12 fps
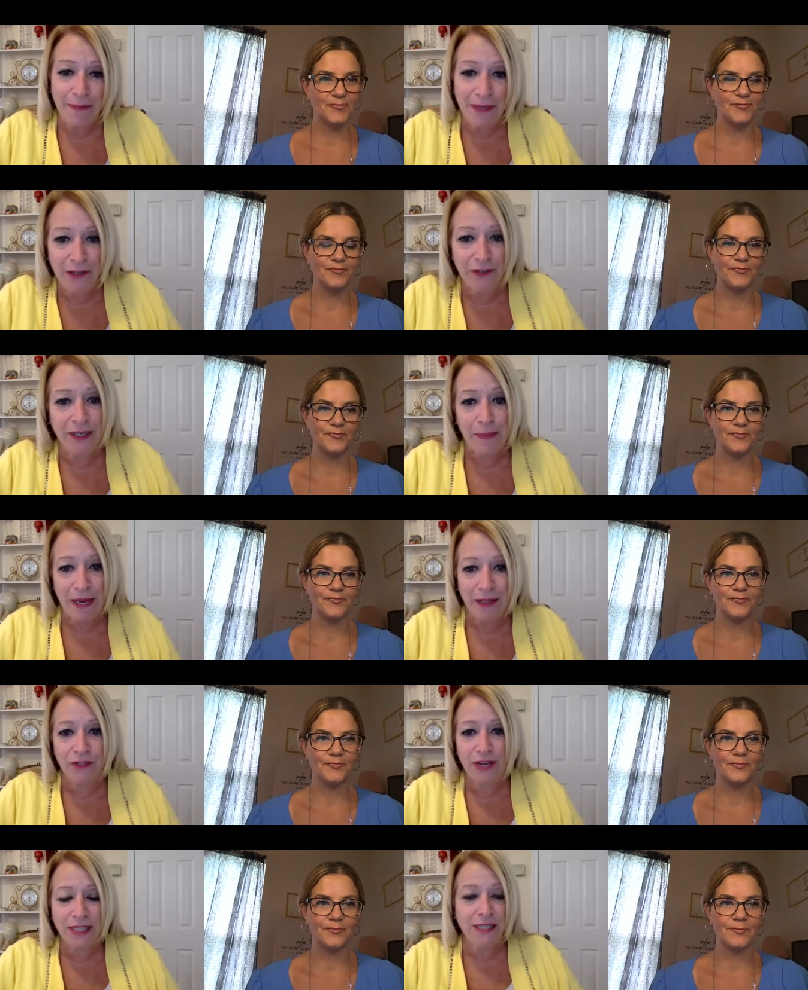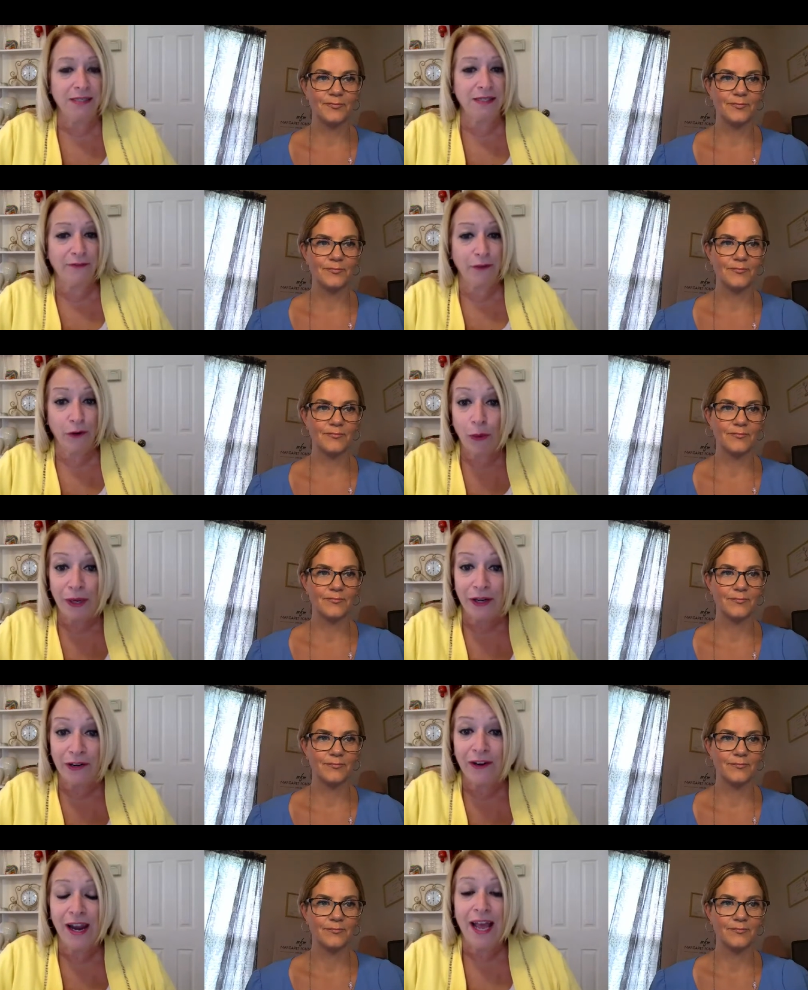Speaker 1: me your email addresses if you're a
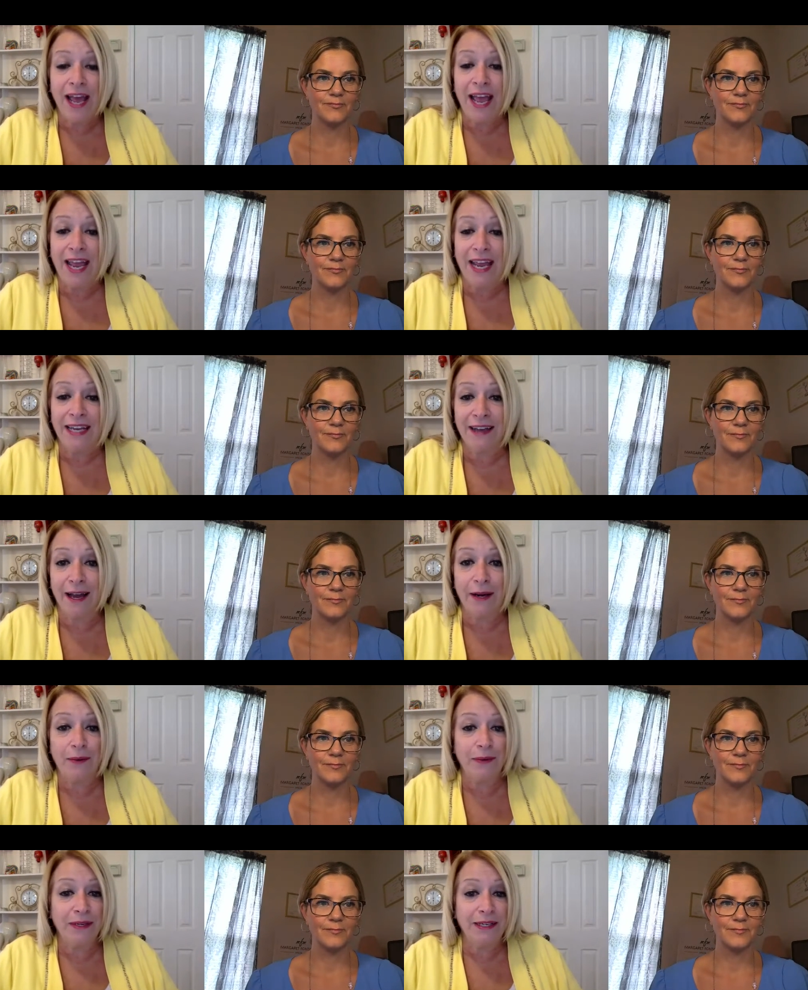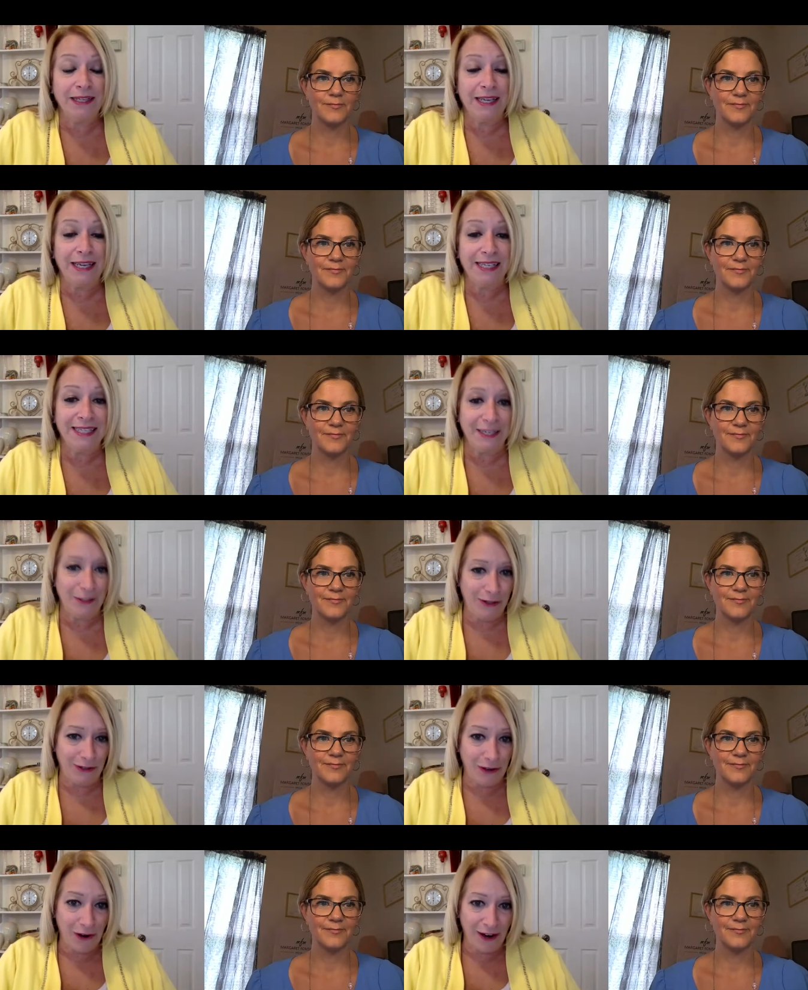winner, and I will uh, send
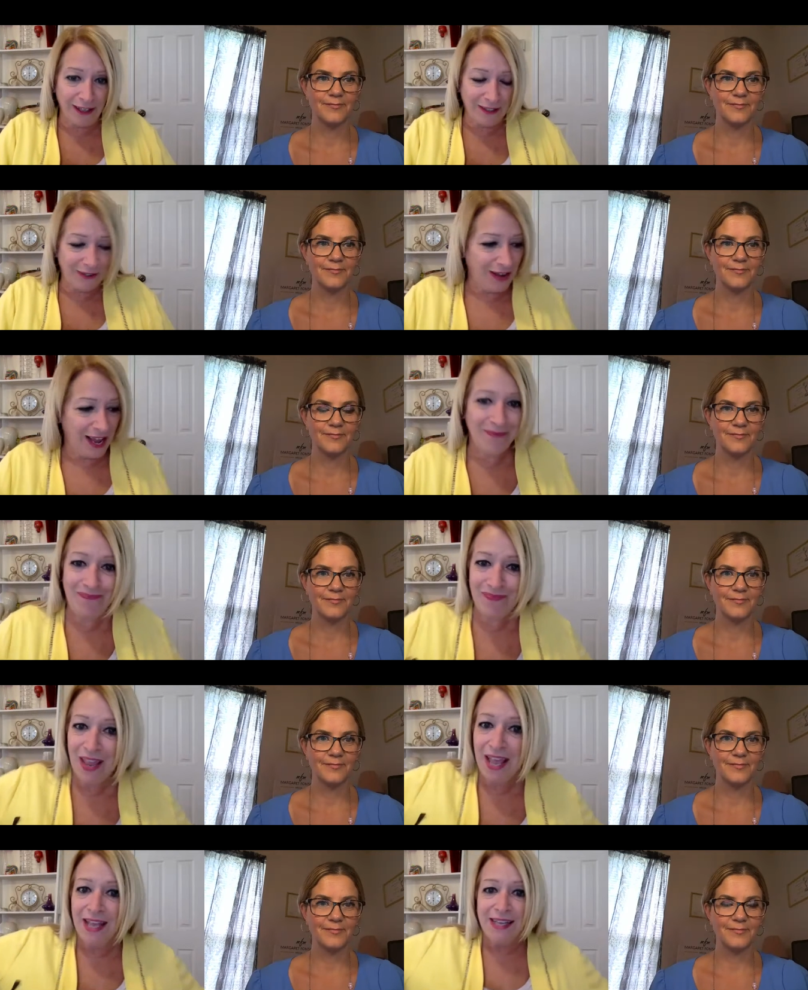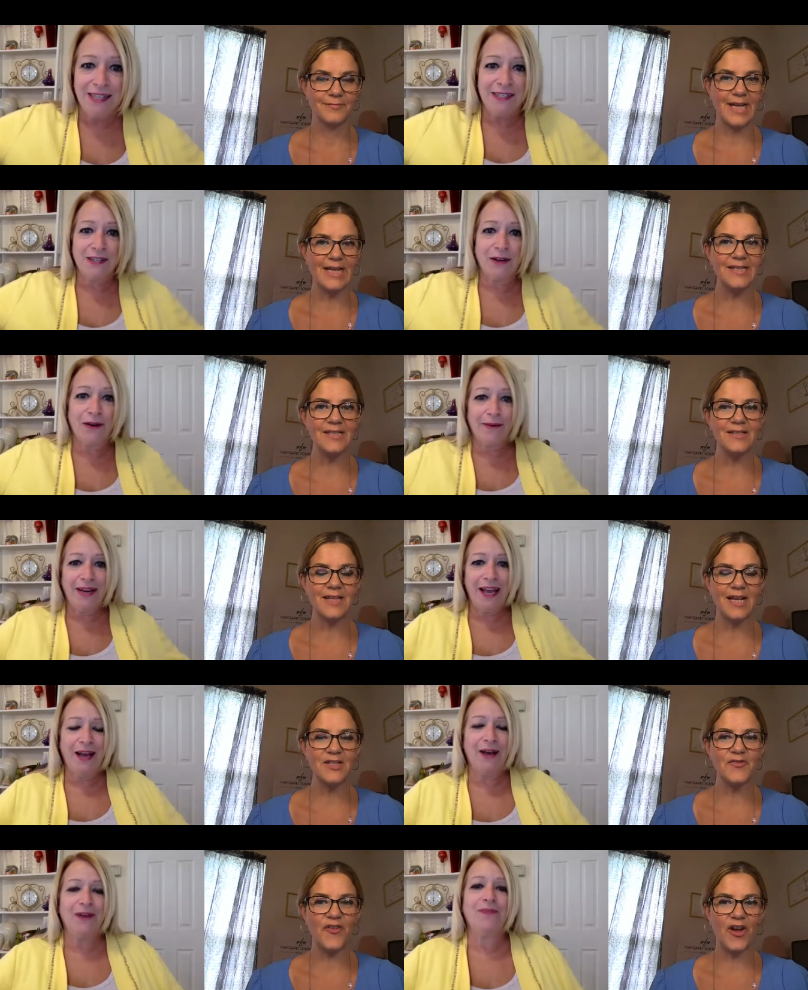you your card, okay? So that,
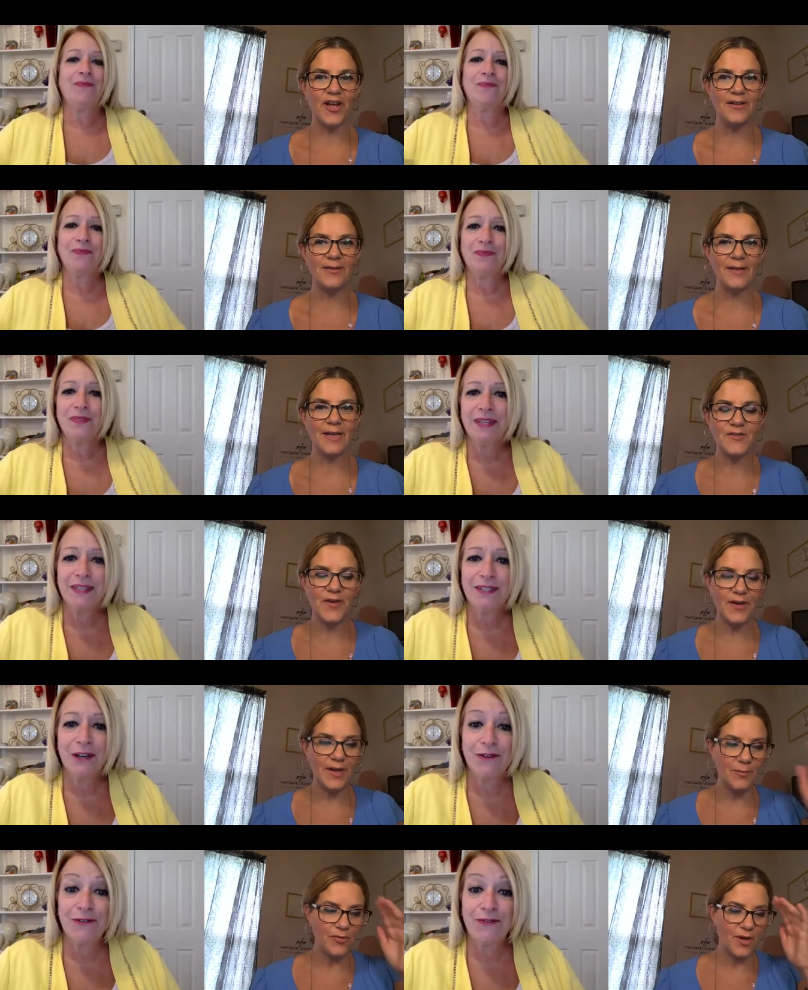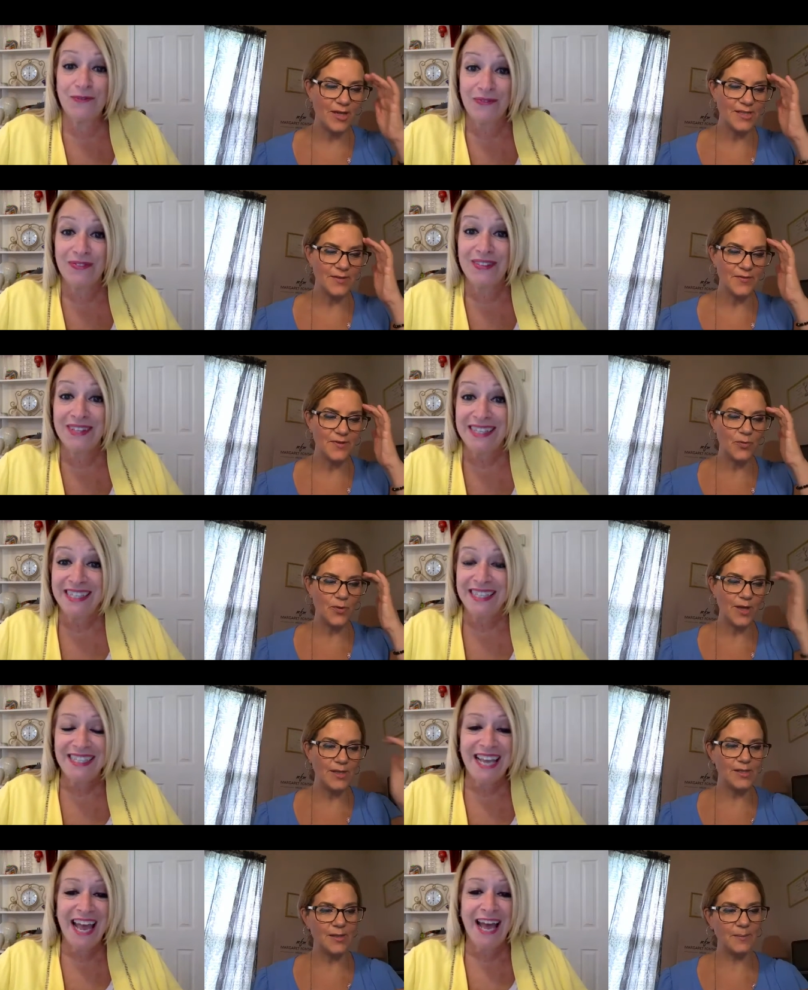that's
Speaker 2: fun. That's very impressive to
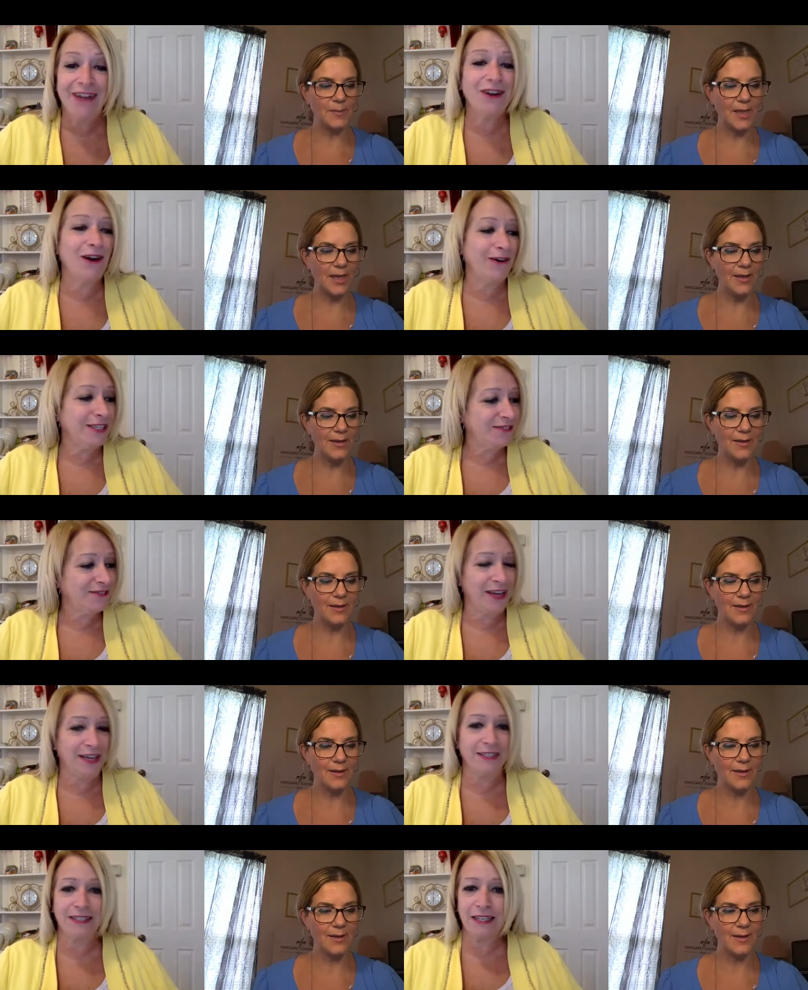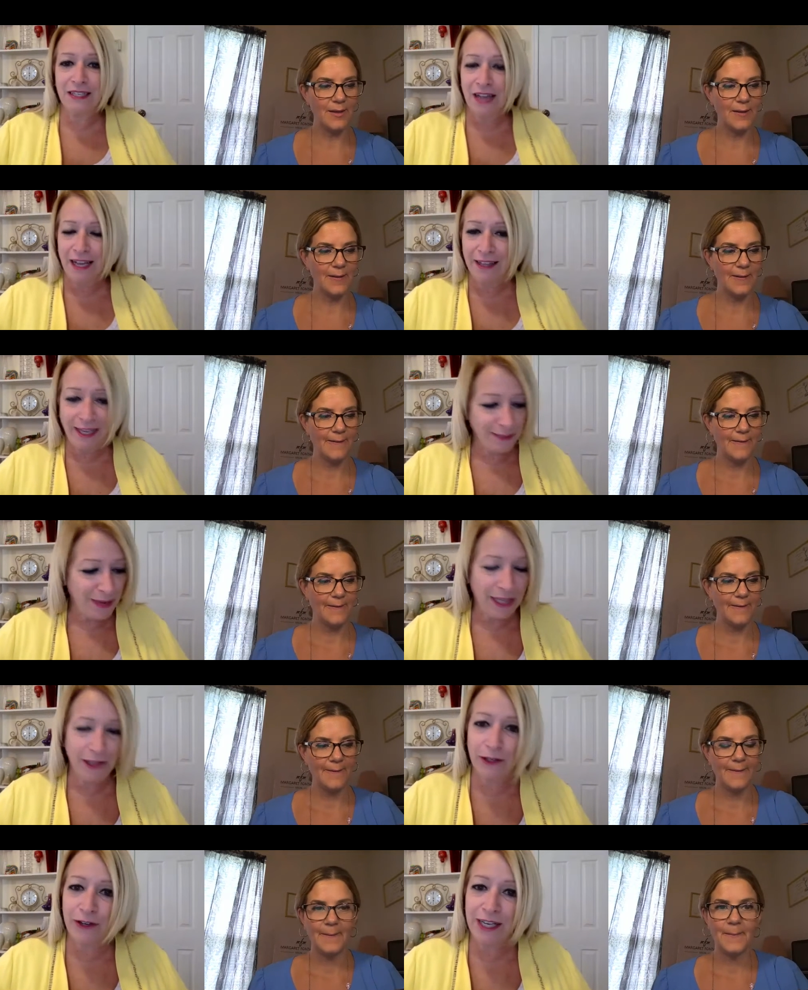win. Yeah, something. no,
Speaker 1: it's fun. So I like to
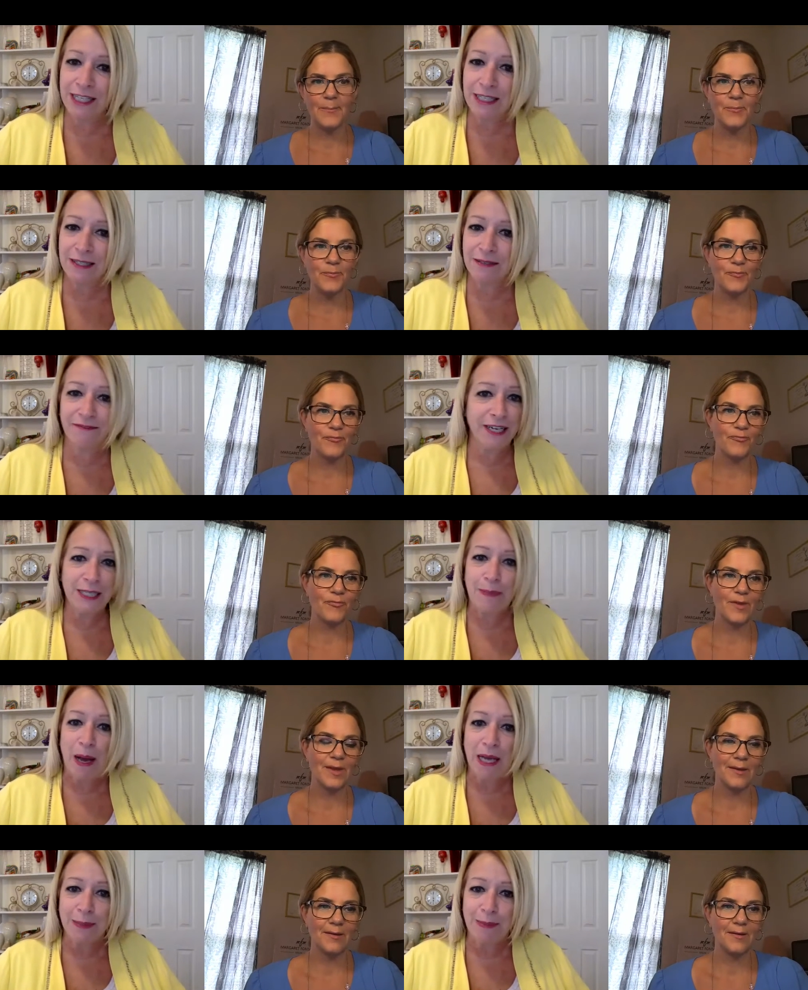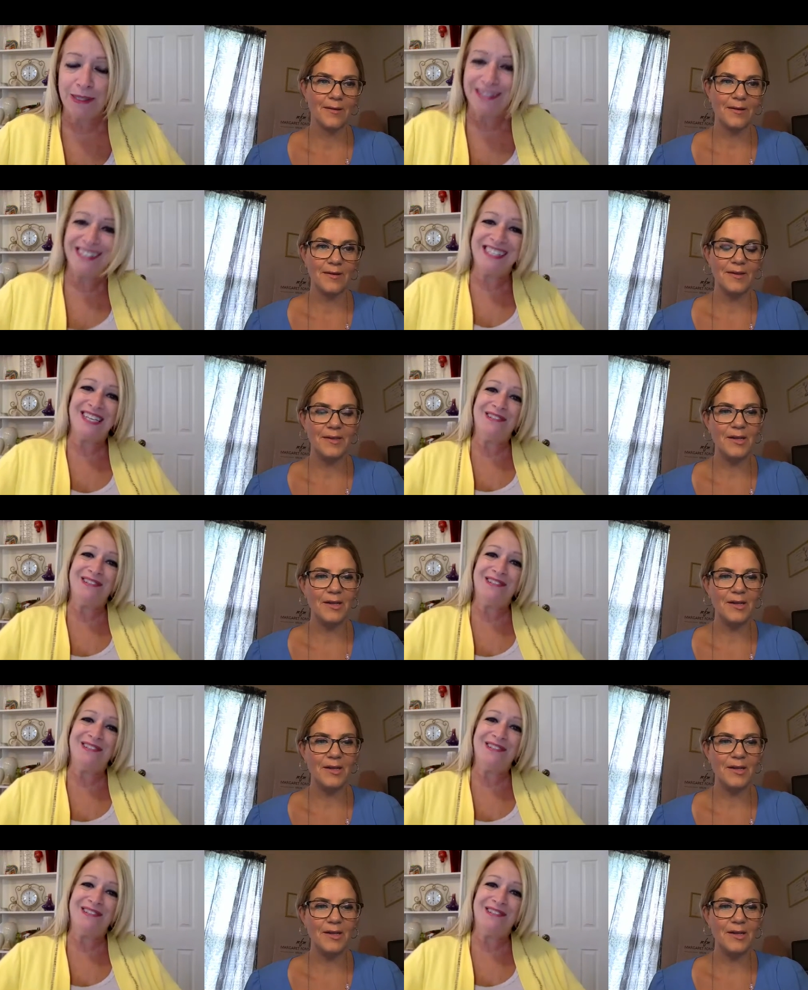make learning as fun as possible. So. I